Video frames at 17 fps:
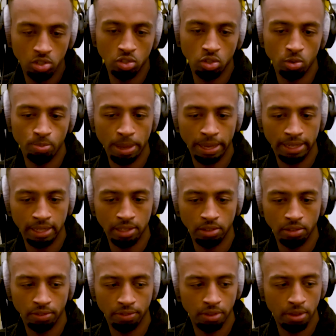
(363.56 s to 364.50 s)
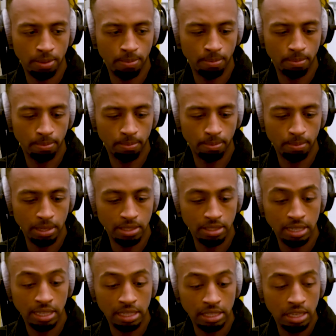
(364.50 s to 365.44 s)
do back end of my
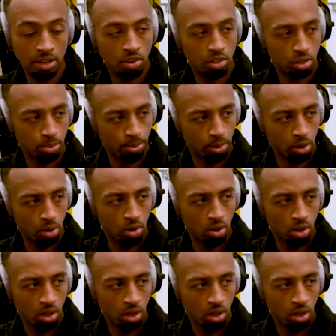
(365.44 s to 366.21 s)
second year as a pro.